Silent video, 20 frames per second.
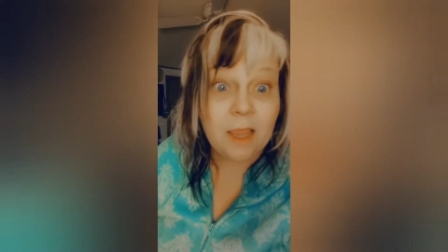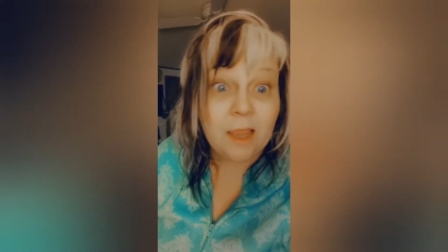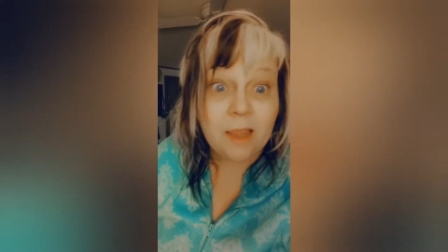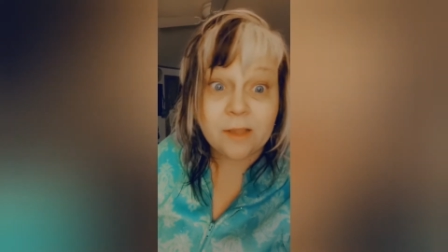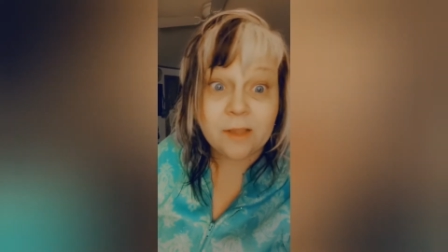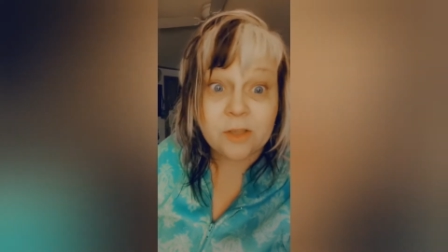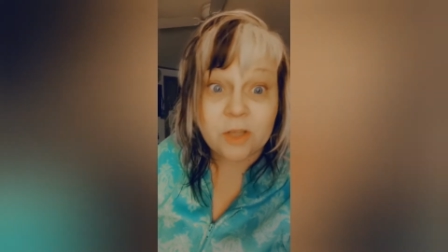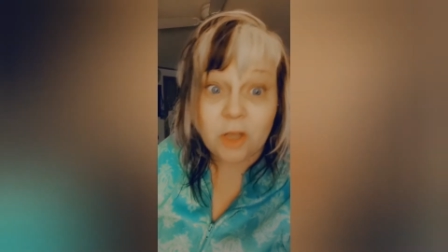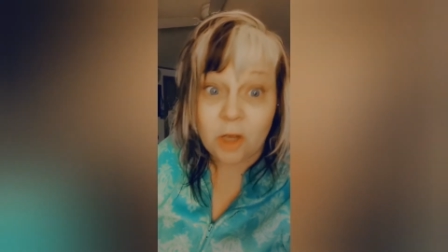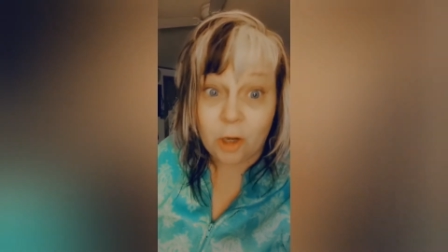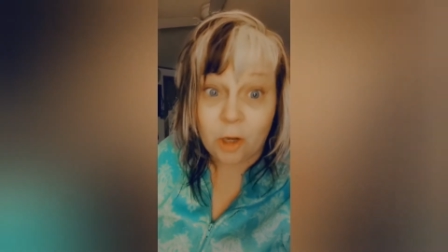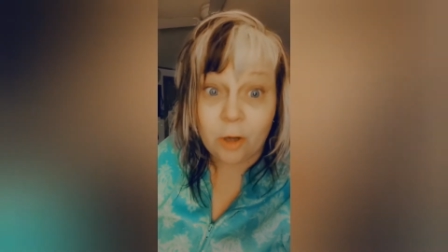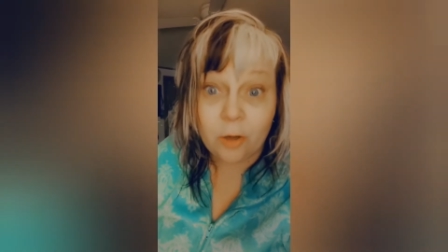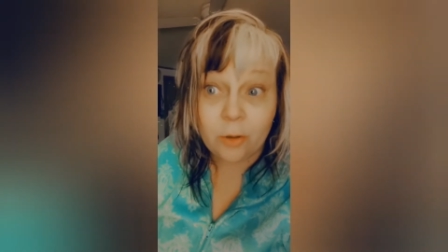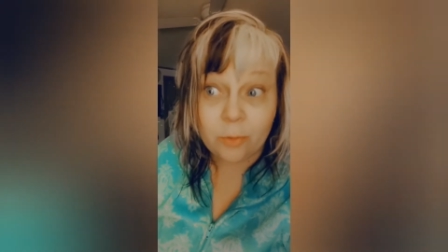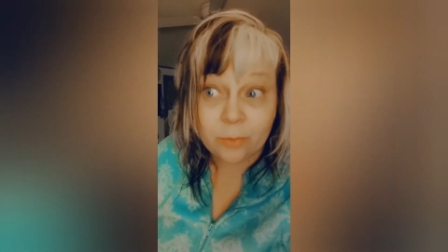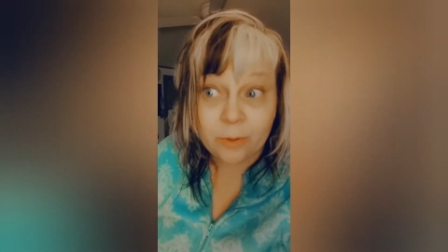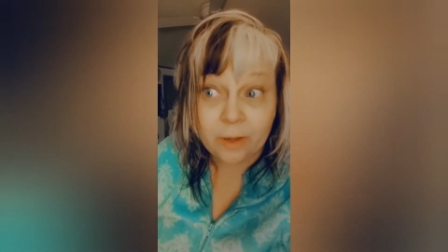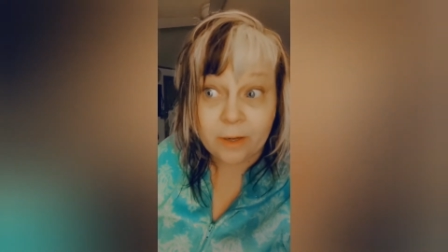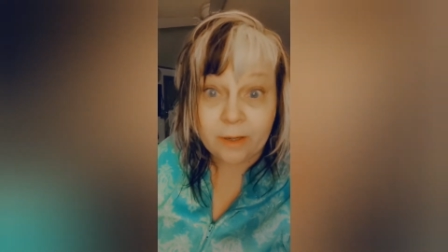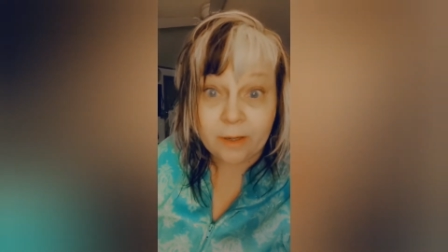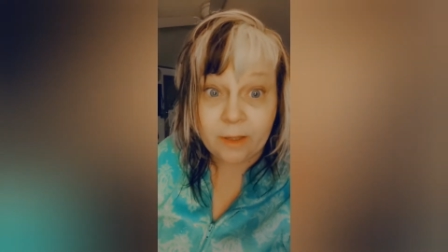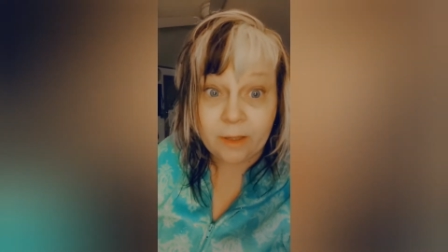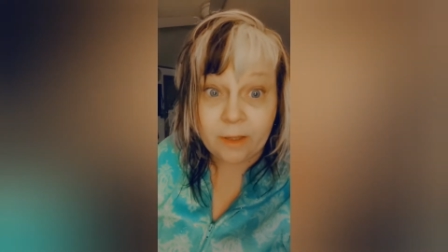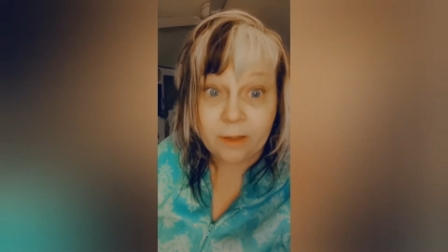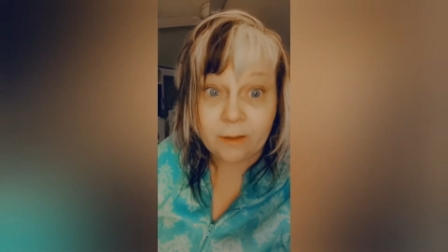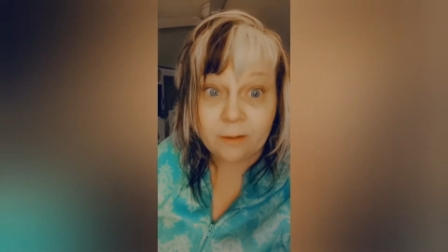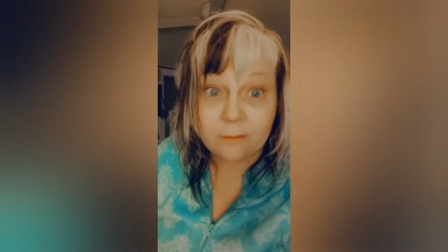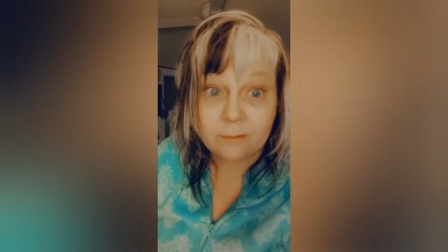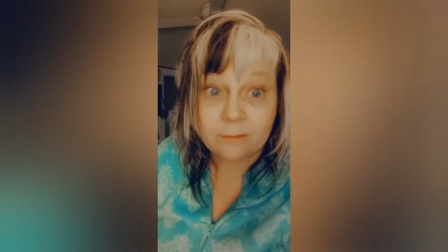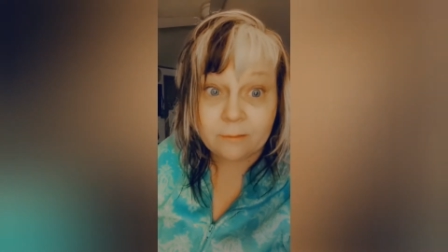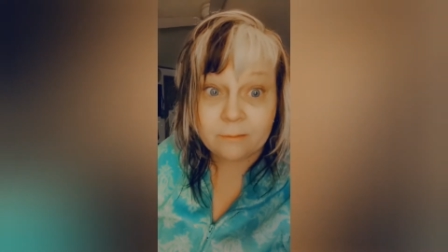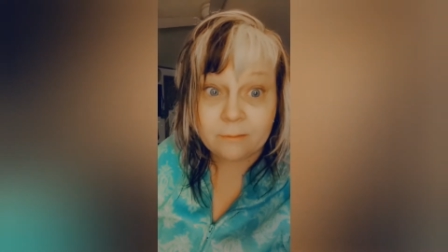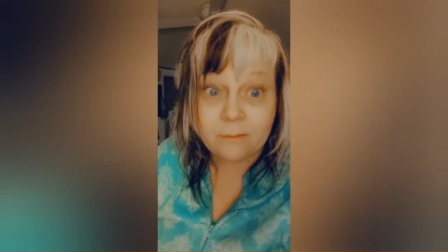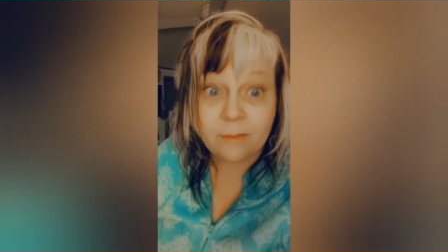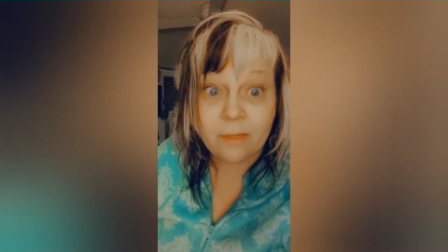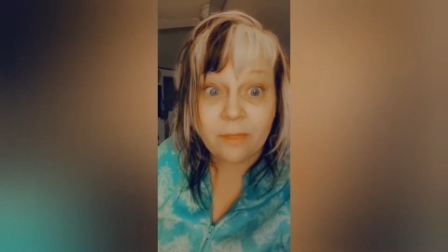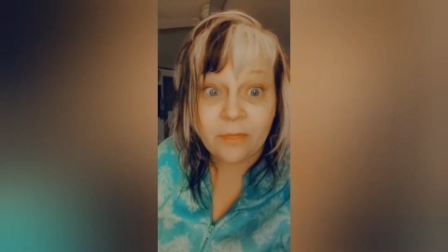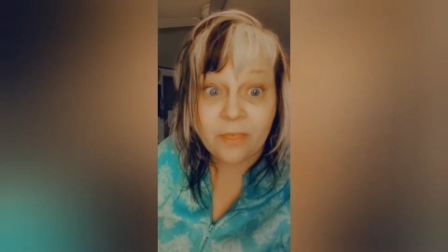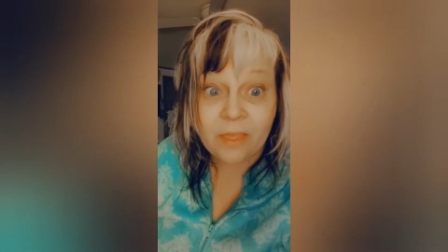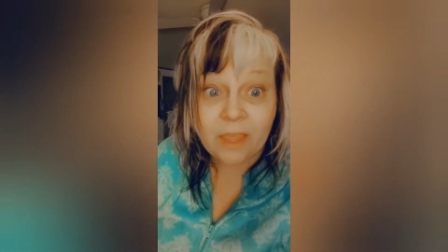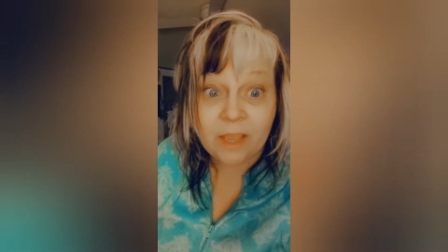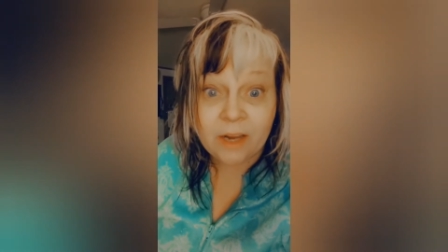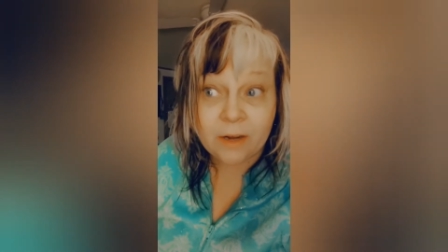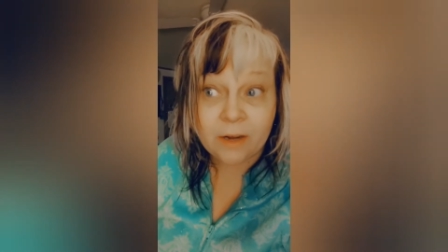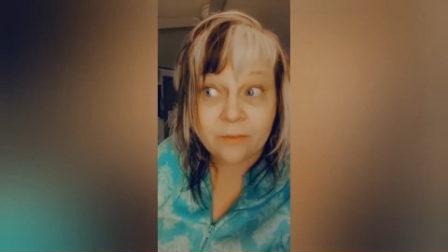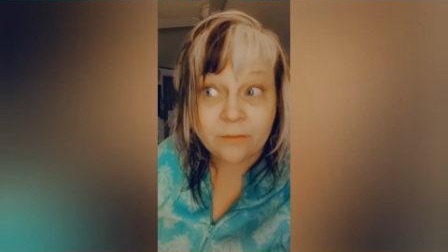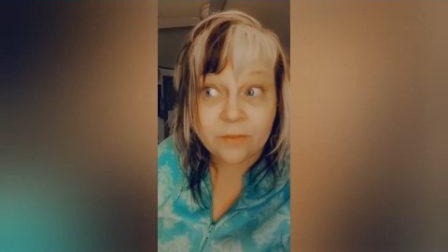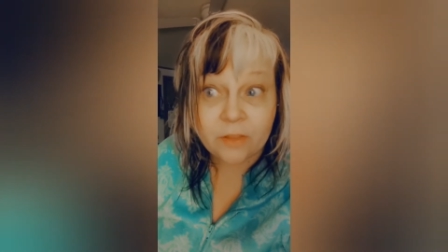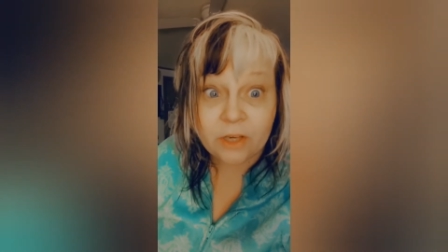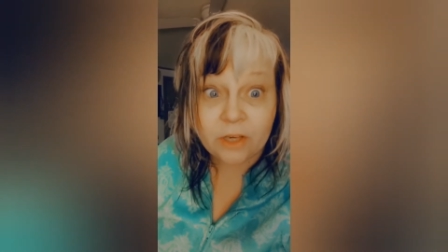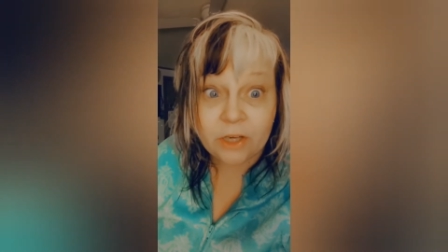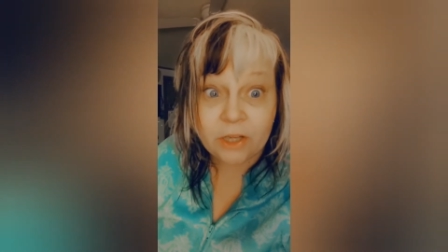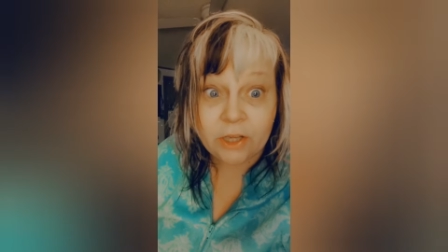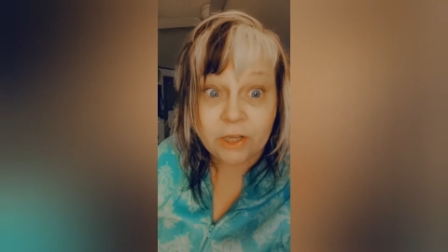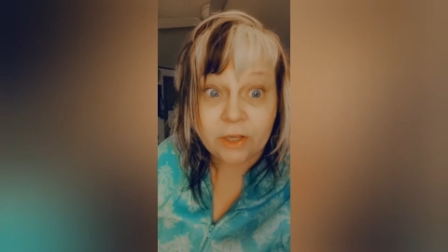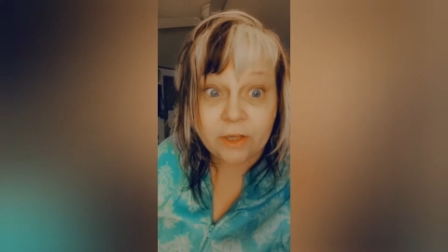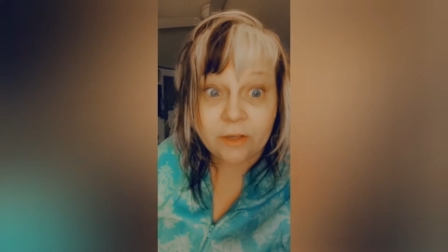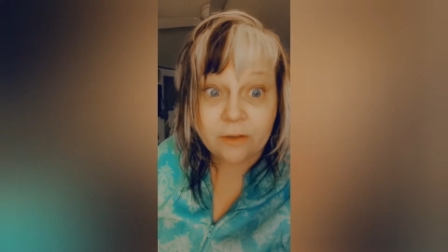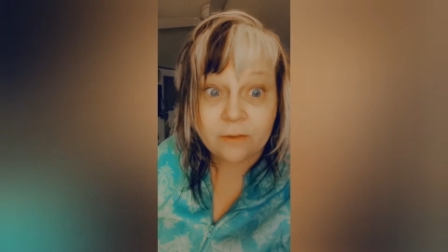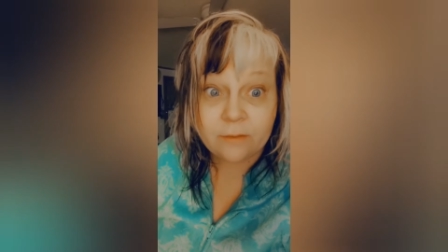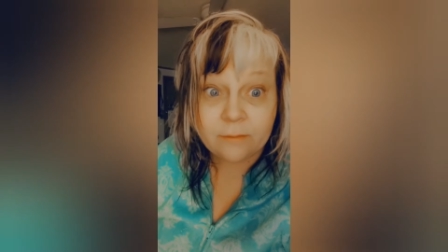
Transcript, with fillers: it's already the end of the night.